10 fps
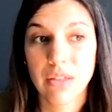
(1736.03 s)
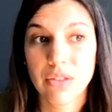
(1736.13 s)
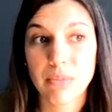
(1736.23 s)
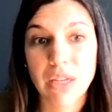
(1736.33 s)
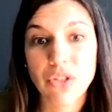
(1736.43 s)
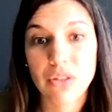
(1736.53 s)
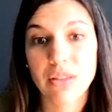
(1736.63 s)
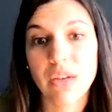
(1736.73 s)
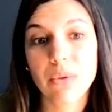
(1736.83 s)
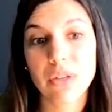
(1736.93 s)
make sure that
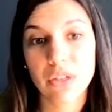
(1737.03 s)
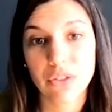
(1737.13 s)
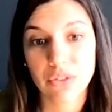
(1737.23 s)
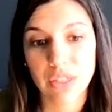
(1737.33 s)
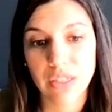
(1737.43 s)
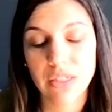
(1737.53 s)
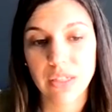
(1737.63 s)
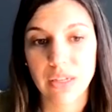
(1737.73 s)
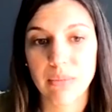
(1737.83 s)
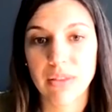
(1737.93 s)
they were included
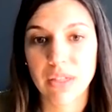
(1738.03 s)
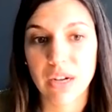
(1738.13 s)
in the